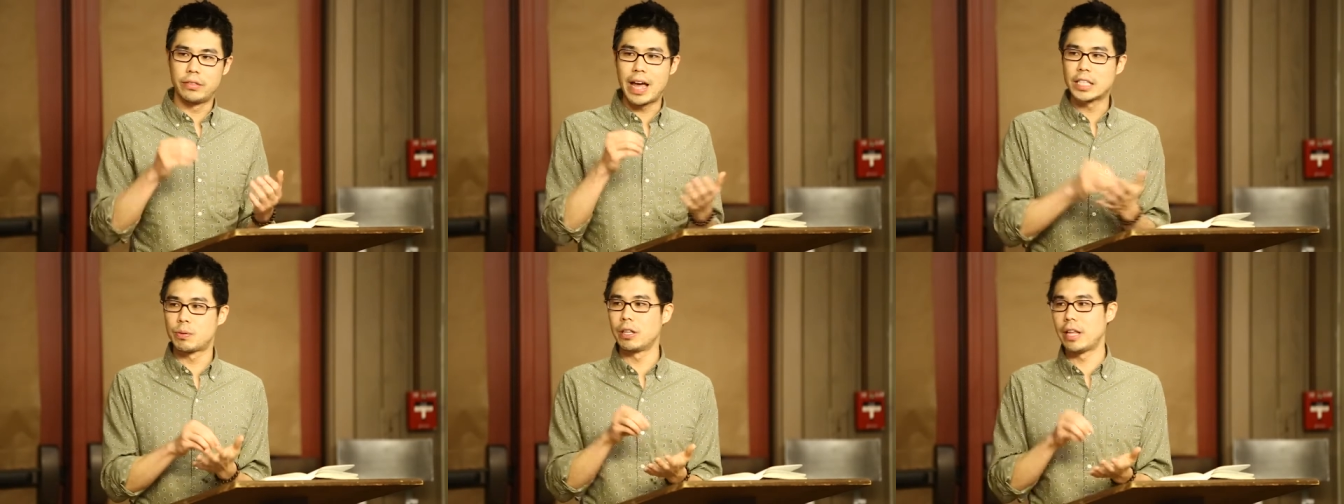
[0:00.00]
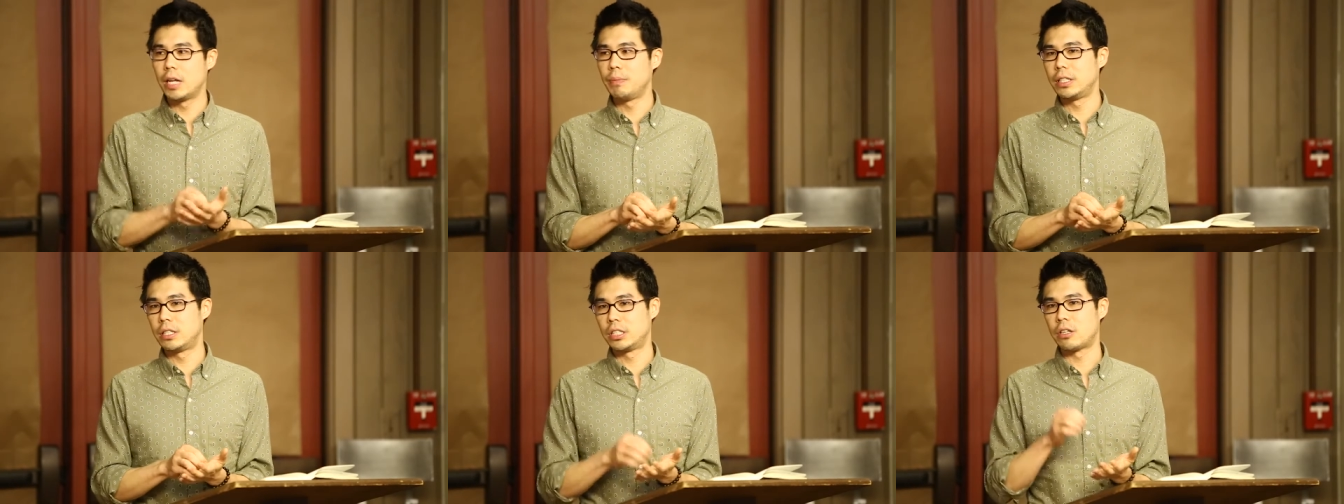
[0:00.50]
And that's what led
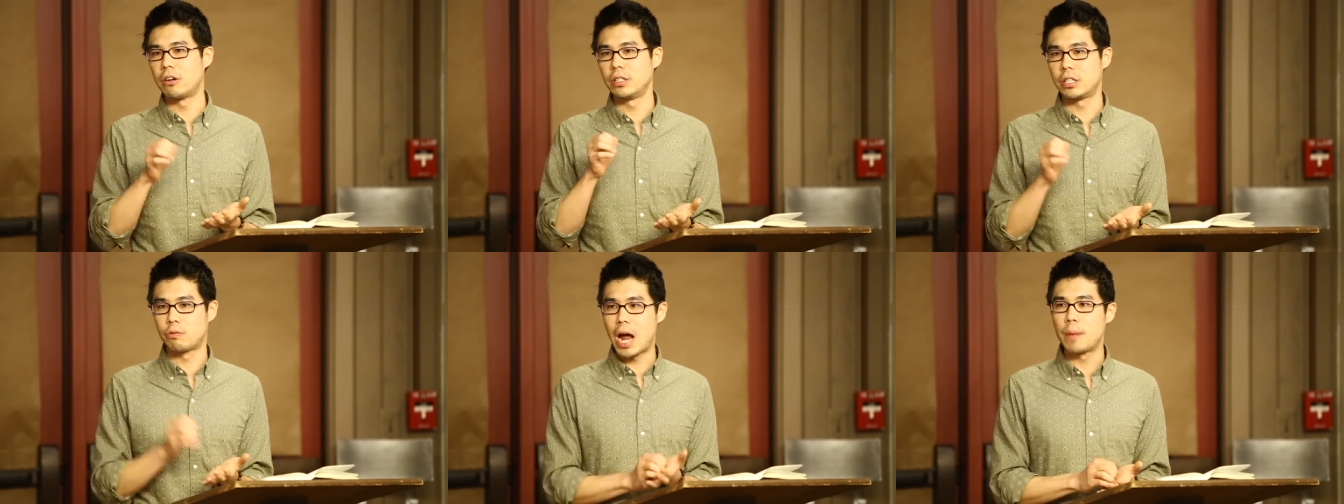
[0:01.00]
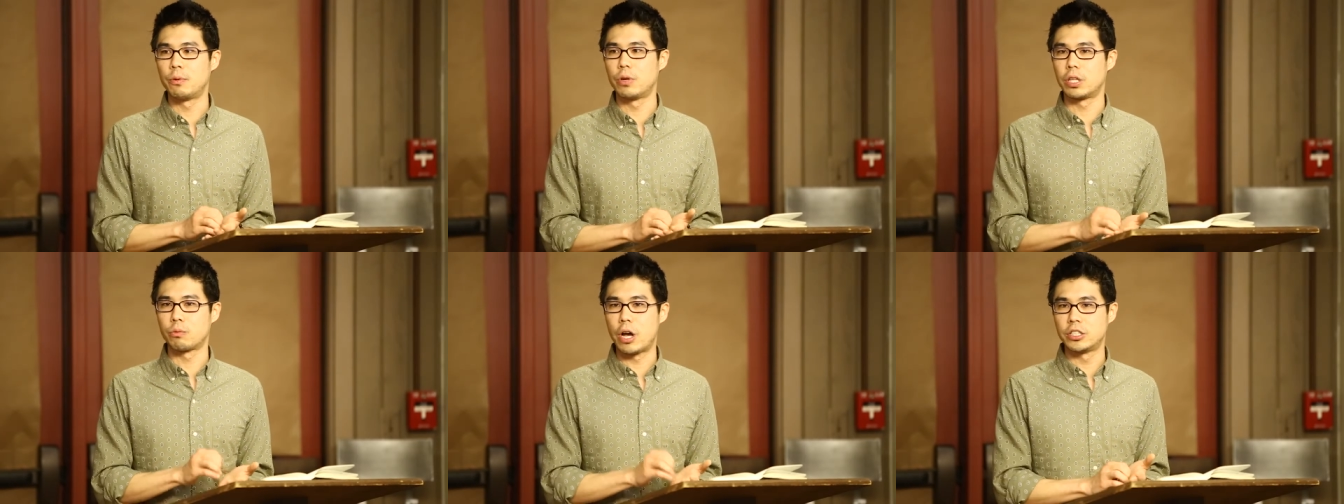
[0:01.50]
me to starting to grapple
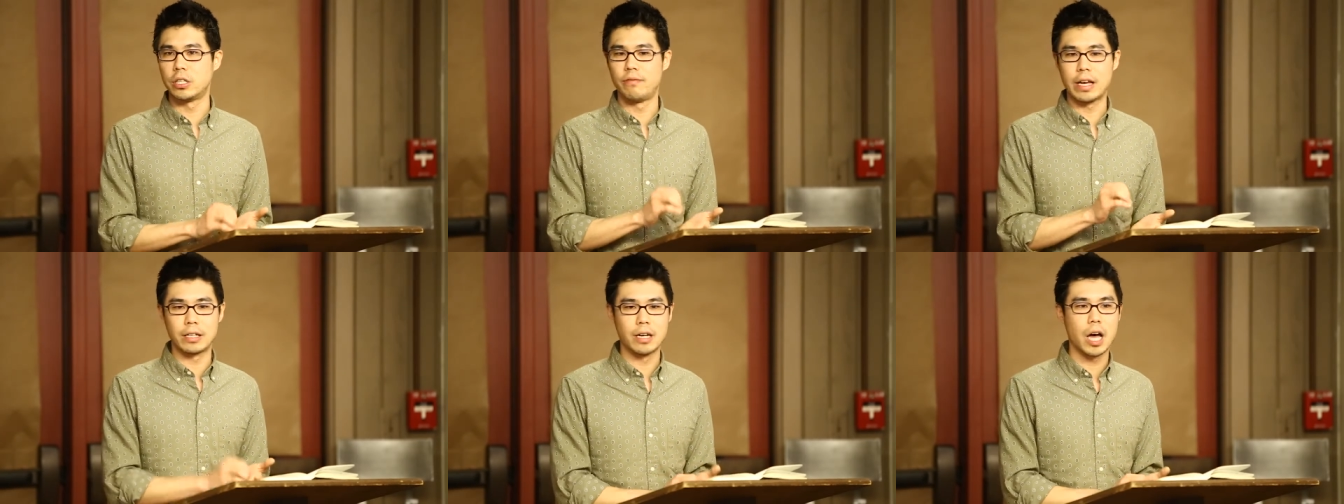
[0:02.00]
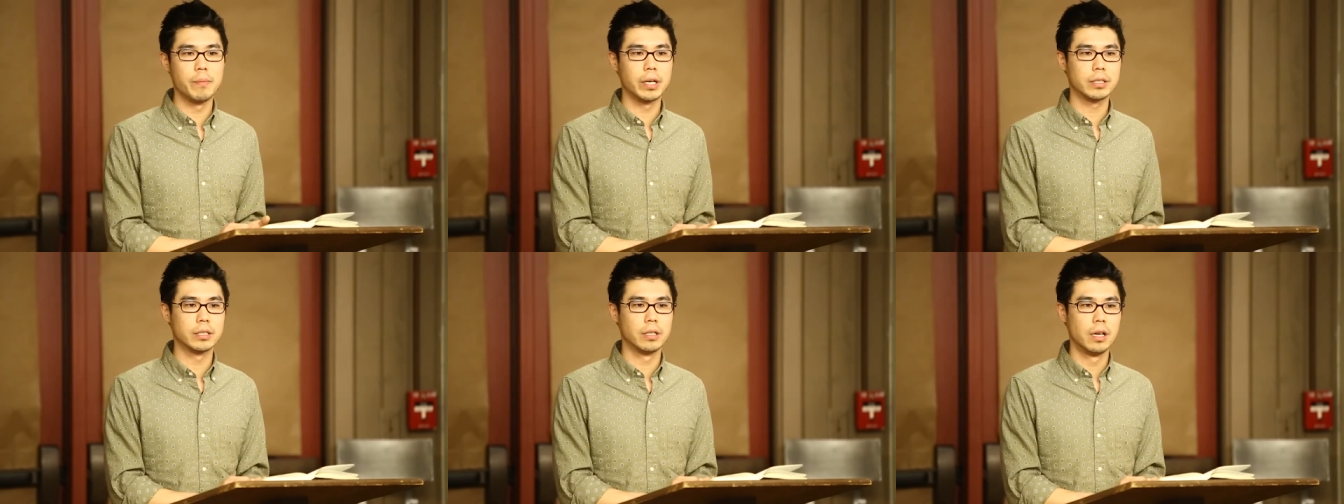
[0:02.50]
with the question of
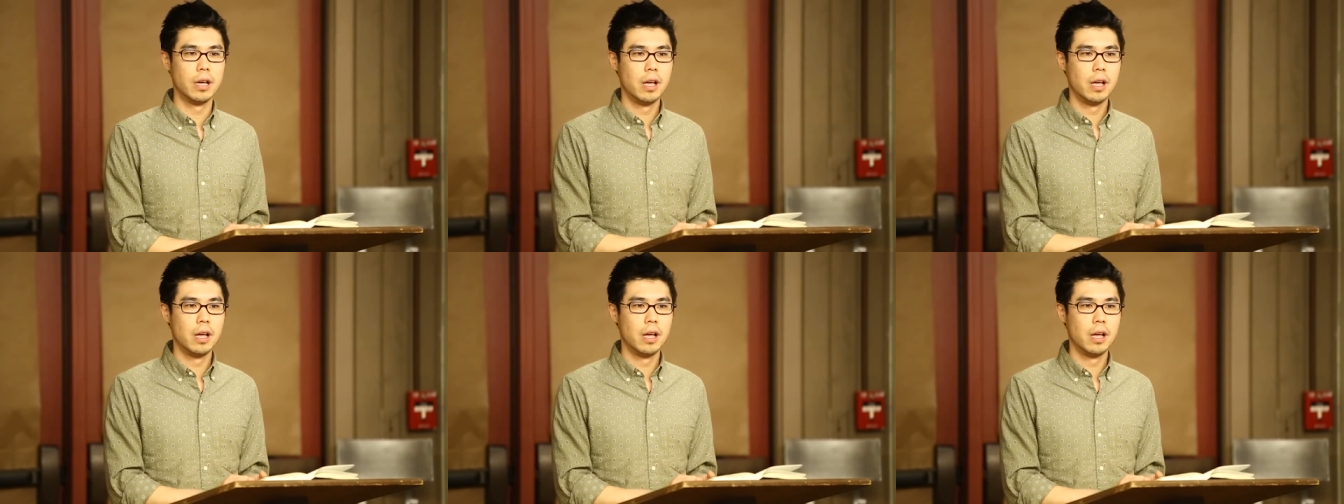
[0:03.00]
economics.